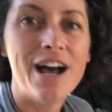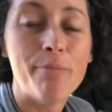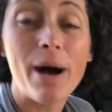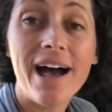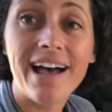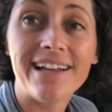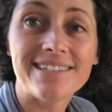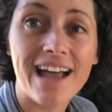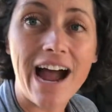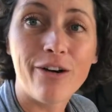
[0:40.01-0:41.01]
but
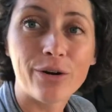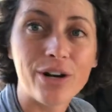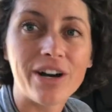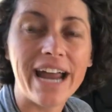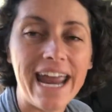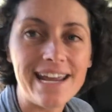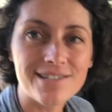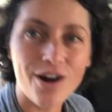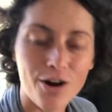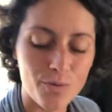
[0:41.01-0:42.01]
our Ace
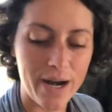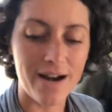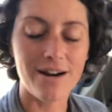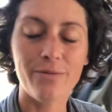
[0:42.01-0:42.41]
Hardware,